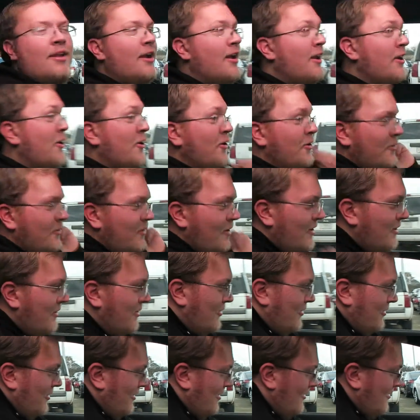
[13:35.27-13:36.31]
I know, I
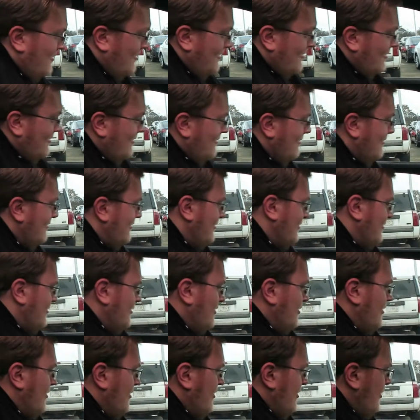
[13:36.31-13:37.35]
agree.
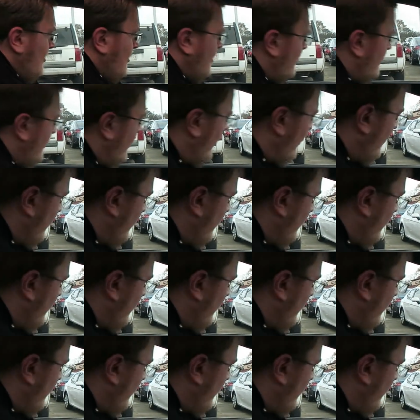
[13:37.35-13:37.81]
I